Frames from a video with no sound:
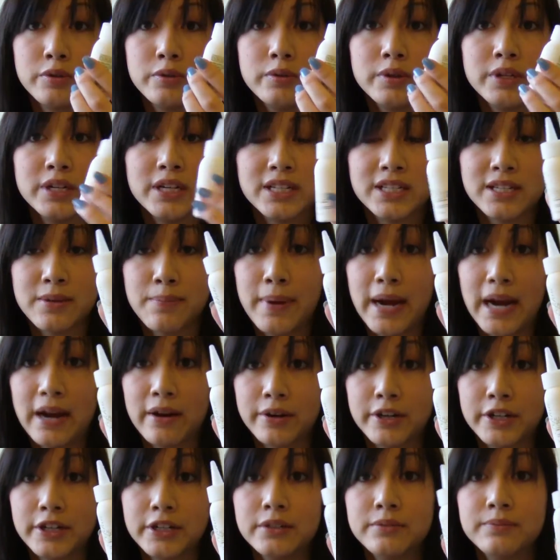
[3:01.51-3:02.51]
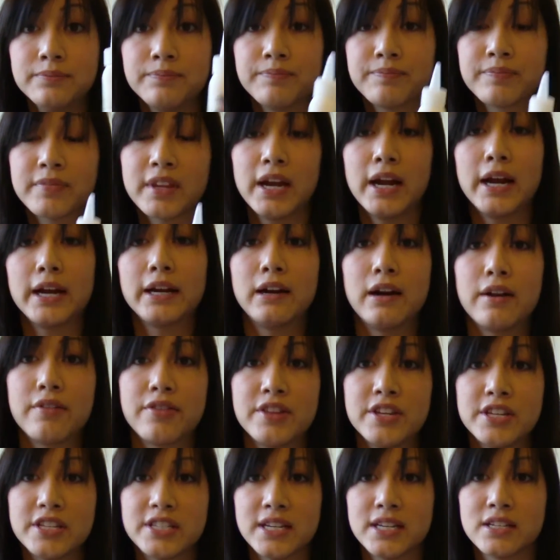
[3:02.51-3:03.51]
and it's a powder. I got
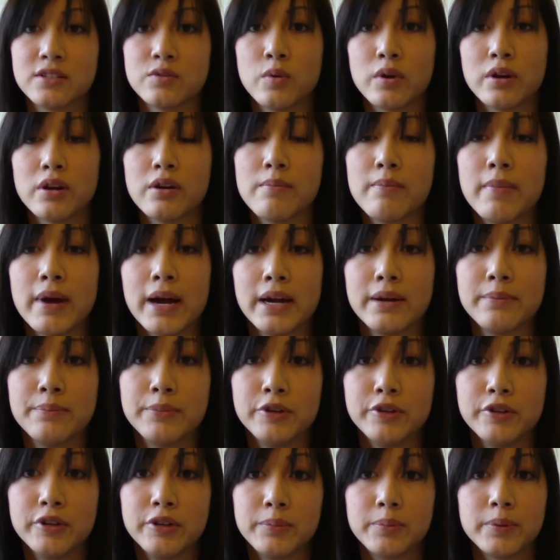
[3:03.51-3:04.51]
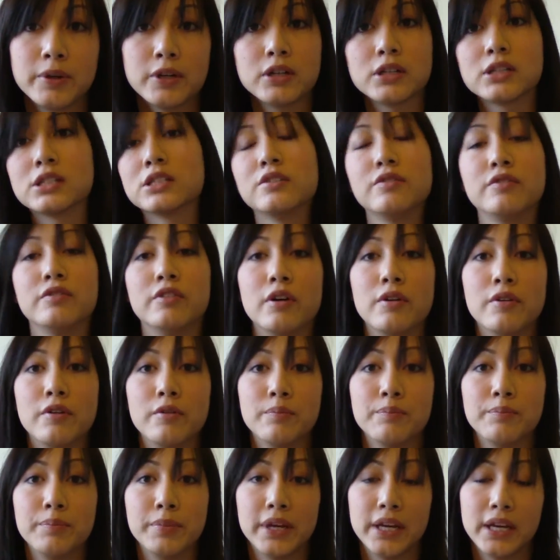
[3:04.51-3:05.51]
this as one of my beauty perks
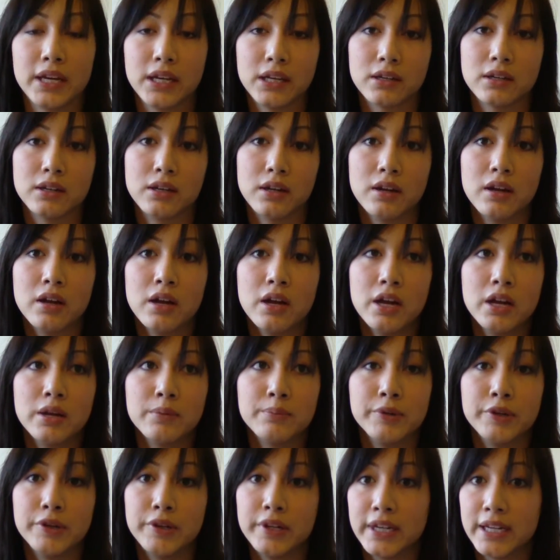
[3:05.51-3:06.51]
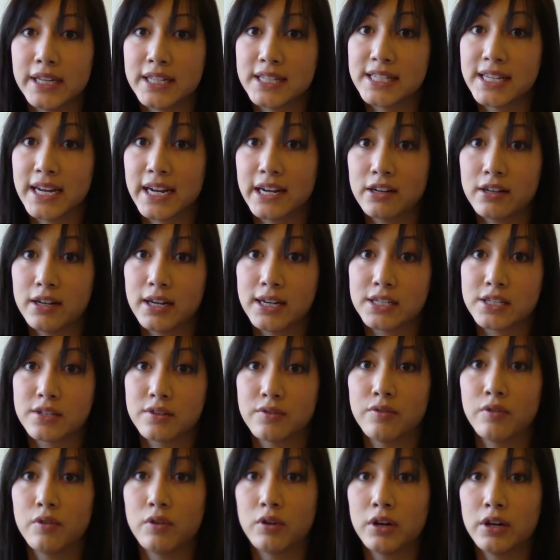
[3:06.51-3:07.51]
from being a beauty insider at
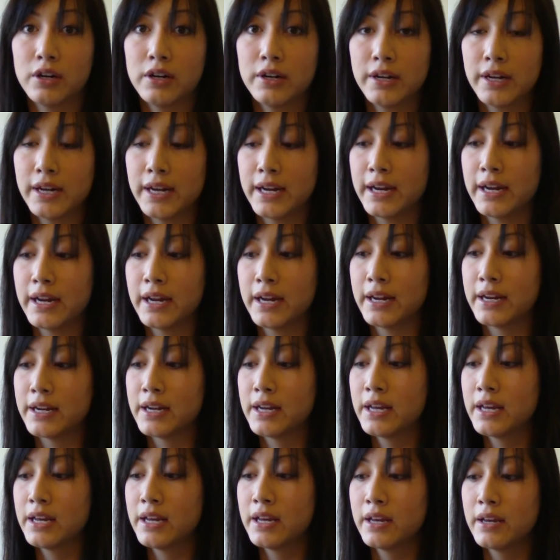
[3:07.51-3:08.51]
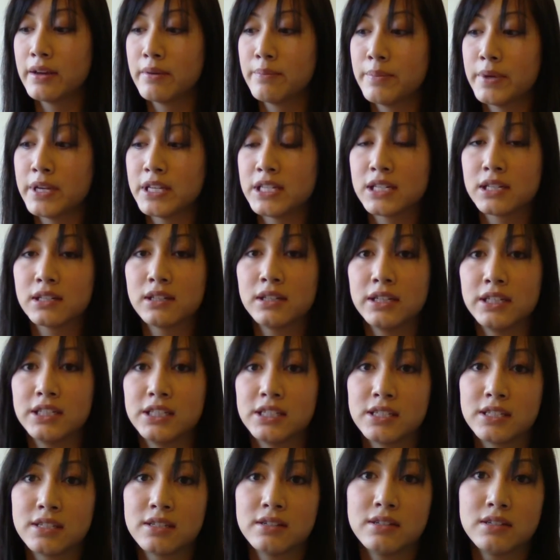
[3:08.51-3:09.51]
Sephora and basically
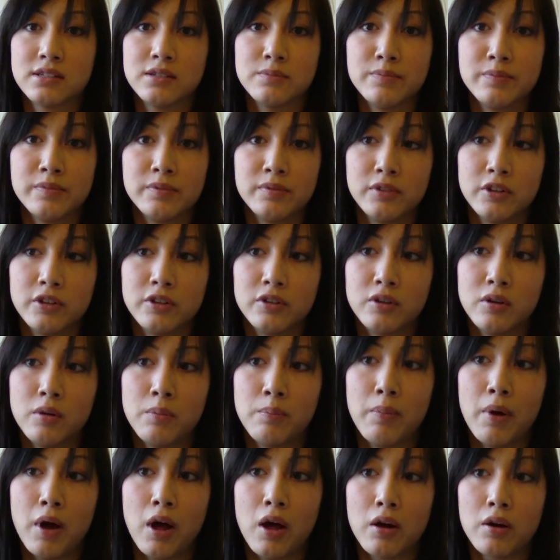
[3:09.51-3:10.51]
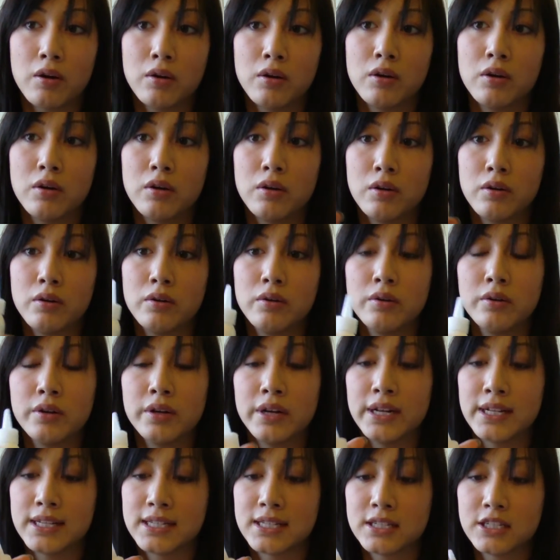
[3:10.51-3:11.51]
just this little bottle.
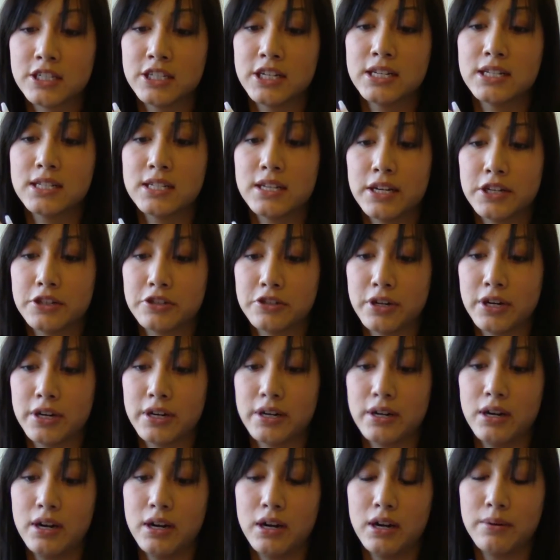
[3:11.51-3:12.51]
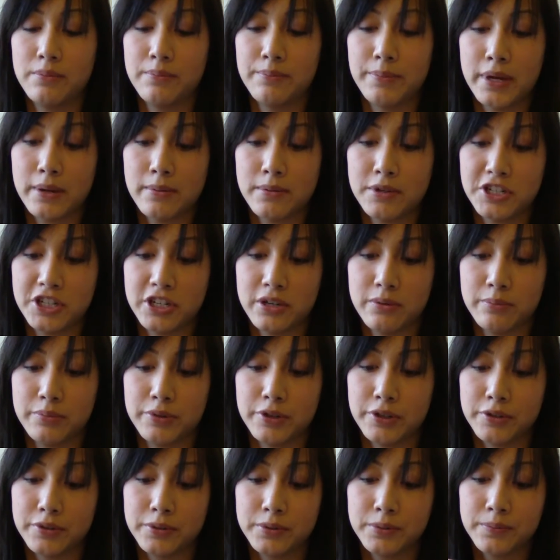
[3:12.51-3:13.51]
It's just like dry, um, baby
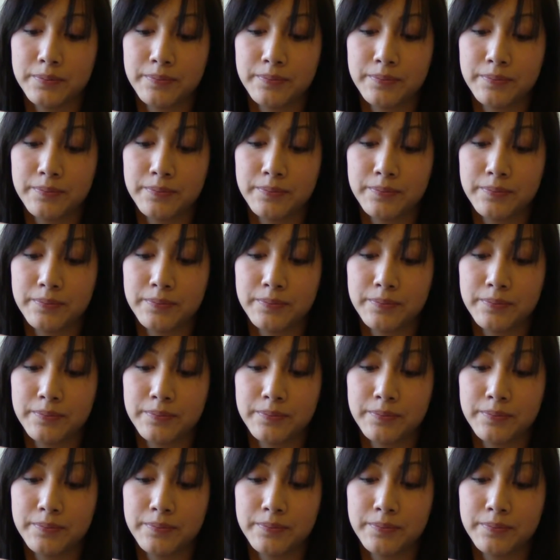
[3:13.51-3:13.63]
shampoo